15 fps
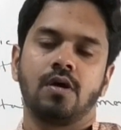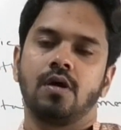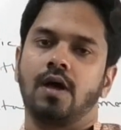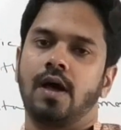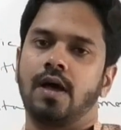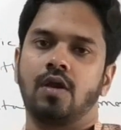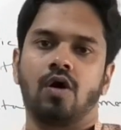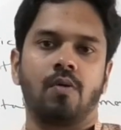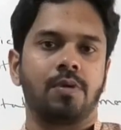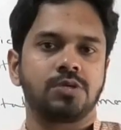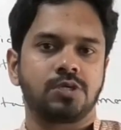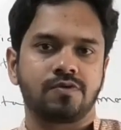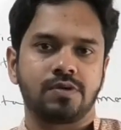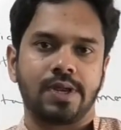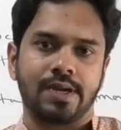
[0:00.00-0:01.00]
and how
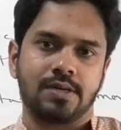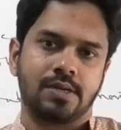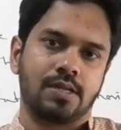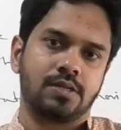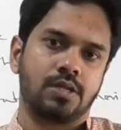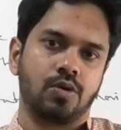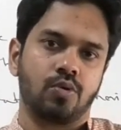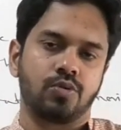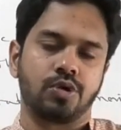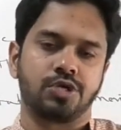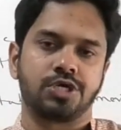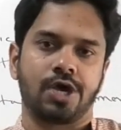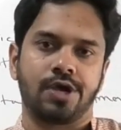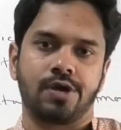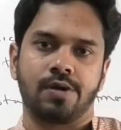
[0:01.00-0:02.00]
much debt that they owe to
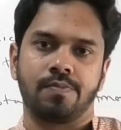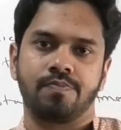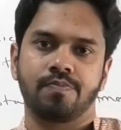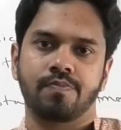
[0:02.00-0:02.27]
China,